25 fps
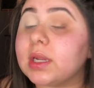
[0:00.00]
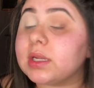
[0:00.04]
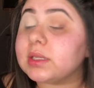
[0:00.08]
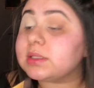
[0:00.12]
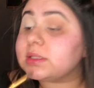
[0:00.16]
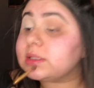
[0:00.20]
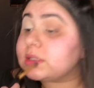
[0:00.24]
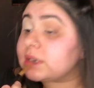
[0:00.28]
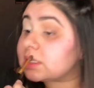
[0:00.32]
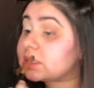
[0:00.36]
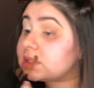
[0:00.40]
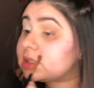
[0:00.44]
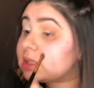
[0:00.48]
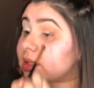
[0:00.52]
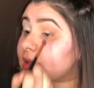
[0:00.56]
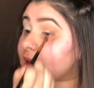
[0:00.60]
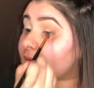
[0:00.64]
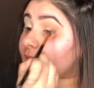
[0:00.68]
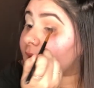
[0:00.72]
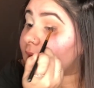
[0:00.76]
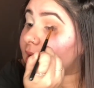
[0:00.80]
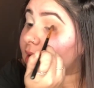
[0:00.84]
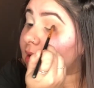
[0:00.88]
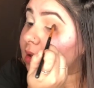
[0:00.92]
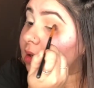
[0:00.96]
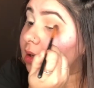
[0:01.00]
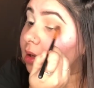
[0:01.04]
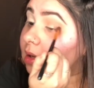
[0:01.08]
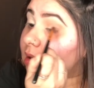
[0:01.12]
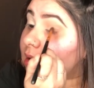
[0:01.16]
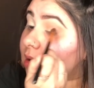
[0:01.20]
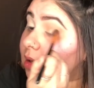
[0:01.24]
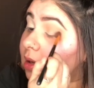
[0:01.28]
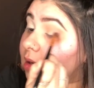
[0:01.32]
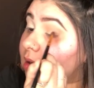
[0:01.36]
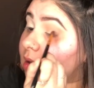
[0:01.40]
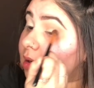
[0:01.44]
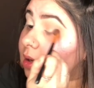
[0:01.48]
to stick to that,
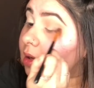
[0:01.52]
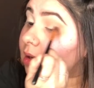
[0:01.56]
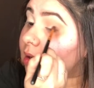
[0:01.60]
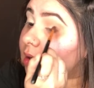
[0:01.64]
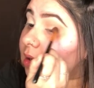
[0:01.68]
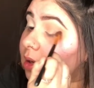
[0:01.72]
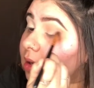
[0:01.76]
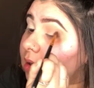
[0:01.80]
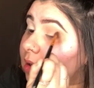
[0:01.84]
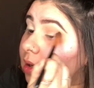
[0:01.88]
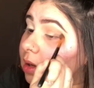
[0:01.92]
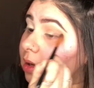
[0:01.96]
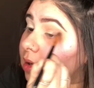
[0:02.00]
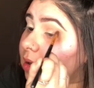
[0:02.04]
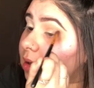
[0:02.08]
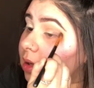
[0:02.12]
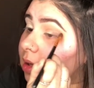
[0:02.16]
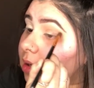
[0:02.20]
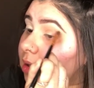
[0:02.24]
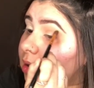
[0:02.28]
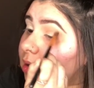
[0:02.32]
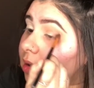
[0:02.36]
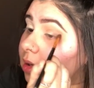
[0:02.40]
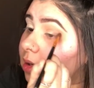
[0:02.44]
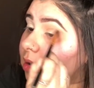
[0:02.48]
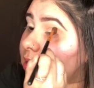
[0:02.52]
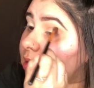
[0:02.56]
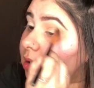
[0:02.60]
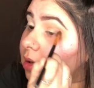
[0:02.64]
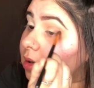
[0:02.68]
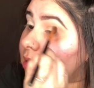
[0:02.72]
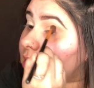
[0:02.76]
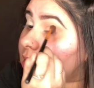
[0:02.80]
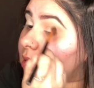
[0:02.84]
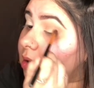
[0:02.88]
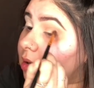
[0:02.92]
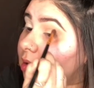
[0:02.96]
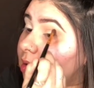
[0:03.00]
and
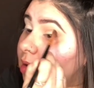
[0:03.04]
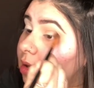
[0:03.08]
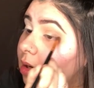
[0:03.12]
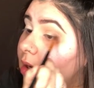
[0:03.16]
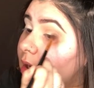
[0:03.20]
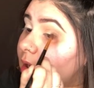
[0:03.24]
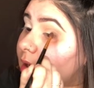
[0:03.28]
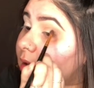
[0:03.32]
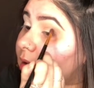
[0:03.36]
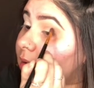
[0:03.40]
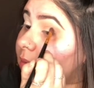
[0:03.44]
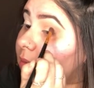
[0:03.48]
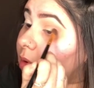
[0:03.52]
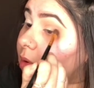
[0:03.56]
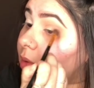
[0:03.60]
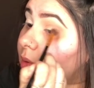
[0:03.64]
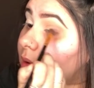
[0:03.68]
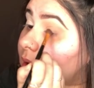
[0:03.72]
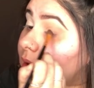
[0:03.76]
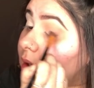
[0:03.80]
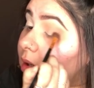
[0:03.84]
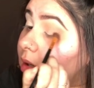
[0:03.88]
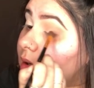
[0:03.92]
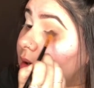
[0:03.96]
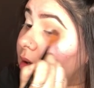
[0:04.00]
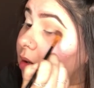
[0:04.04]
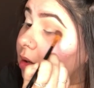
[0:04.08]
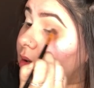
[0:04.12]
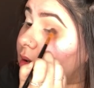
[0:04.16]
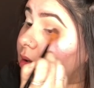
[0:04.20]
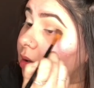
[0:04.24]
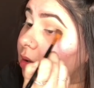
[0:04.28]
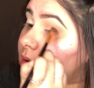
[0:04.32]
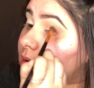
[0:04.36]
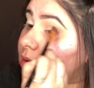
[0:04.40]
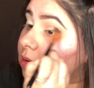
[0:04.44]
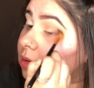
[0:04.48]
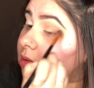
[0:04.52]
I am going
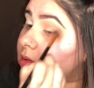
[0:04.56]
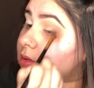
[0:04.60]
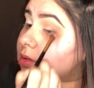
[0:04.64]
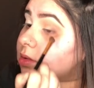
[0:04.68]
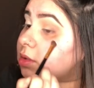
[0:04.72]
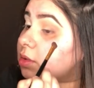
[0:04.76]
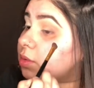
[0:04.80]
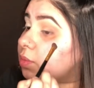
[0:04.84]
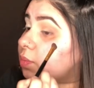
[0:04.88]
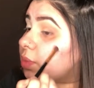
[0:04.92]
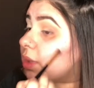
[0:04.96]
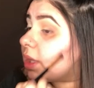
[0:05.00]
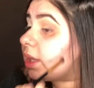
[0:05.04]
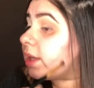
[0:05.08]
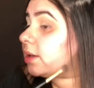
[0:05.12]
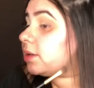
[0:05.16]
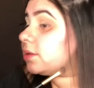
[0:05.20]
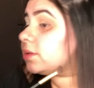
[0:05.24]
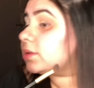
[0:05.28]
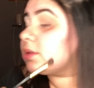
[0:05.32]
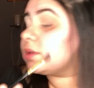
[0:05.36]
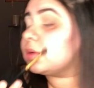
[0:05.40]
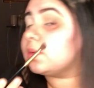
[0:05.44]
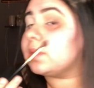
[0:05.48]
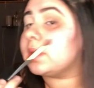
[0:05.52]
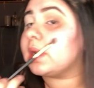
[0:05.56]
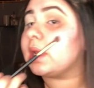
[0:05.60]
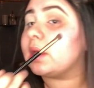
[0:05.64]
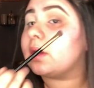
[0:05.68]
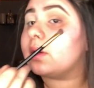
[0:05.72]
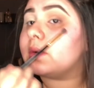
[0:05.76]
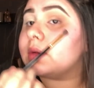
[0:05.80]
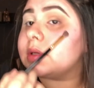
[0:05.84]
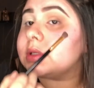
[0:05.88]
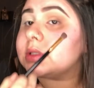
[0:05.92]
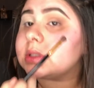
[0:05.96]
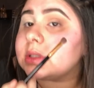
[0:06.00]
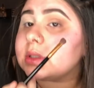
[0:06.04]
to blend. So what I
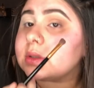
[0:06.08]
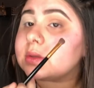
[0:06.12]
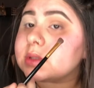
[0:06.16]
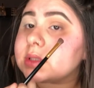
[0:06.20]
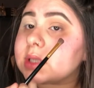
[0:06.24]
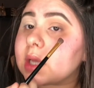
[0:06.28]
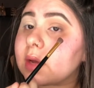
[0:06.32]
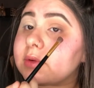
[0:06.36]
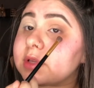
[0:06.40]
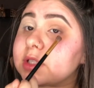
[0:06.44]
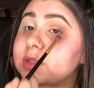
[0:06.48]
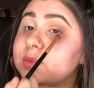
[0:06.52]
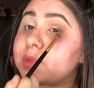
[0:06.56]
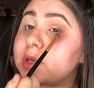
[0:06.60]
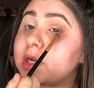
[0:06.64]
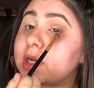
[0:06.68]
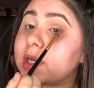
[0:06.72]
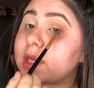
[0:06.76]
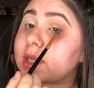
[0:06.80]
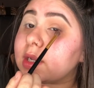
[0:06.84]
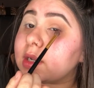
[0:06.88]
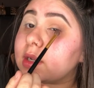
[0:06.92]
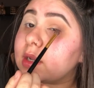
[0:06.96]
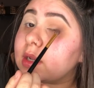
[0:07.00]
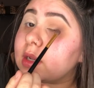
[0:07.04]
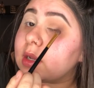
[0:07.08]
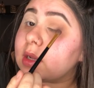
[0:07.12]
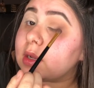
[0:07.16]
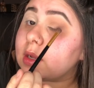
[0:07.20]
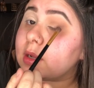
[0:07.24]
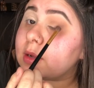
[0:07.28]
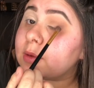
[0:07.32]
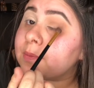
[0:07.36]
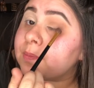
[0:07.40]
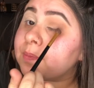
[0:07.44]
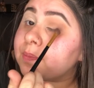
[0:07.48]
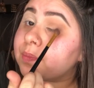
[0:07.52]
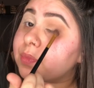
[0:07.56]
always do is I always put
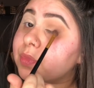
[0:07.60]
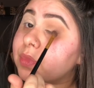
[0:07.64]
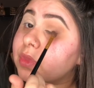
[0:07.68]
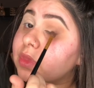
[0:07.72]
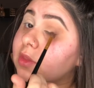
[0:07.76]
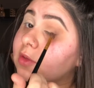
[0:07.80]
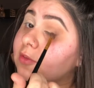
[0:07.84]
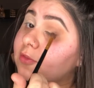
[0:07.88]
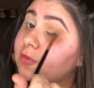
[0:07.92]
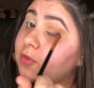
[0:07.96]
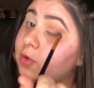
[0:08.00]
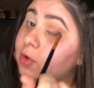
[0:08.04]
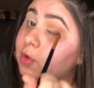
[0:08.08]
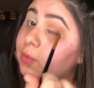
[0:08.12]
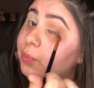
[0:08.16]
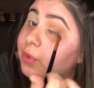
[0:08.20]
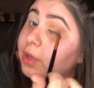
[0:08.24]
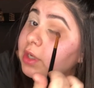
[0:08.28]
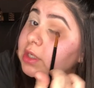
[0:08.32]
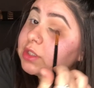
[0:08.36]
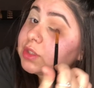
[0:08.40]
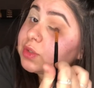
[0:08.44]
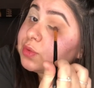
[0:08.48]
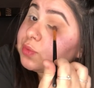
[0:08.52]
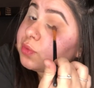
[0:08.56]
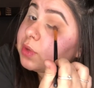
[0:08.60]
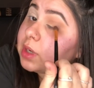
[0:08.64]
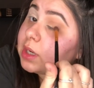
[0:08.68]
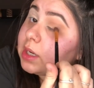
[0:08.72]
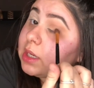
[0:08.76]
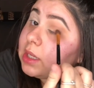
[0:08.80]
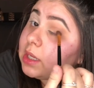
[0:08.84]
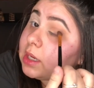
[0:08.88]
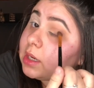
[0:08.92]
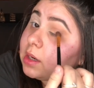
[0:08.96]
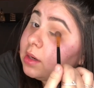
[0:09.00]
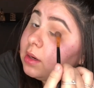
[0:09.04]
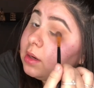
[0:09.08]
the full brush right
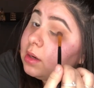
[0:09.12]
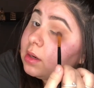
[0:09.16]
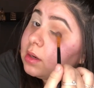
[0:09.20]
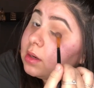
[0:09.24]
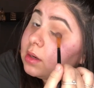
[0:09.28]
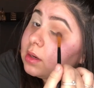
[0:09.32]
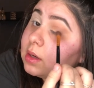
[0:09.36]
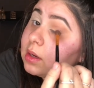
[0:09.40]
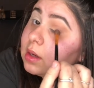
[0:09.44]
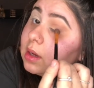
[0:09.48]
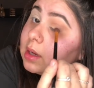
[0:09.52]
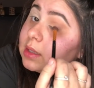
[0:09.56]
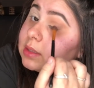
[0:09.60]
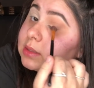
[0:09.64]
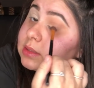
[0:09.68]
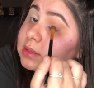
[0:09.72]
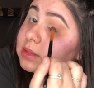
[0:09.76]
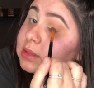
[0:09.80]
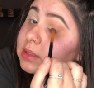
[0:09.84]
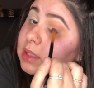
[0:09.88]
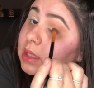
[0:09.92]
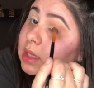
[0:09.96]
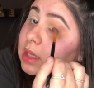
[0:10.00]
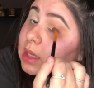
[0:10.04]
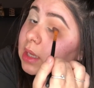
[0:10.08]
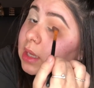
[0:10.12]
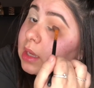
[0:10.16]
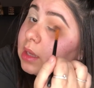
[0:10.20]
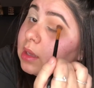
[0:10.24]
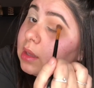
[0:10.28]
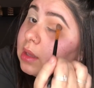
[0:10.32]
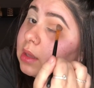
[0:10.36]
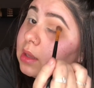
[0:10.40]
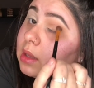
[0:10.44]
here. I stick it